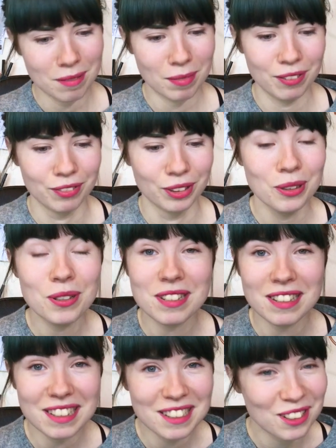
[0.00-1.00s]
time I've looked
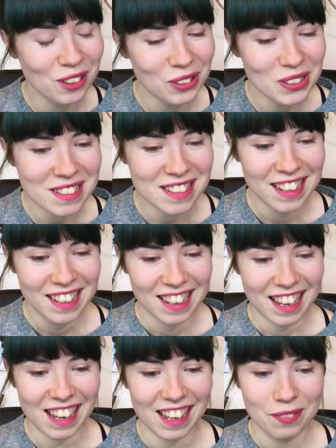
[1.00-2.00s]
at these goals
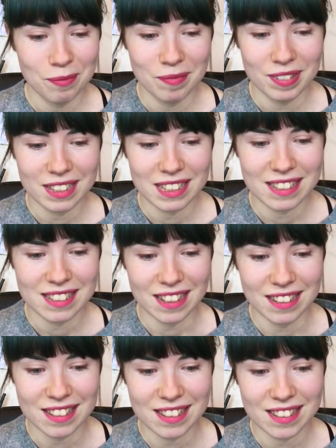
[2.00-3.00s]

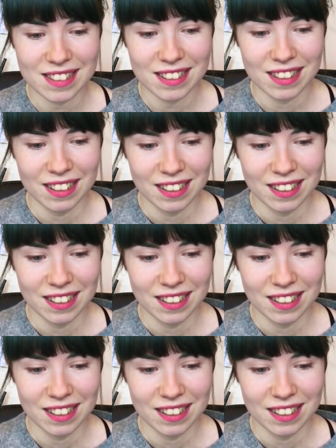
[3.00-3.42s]
since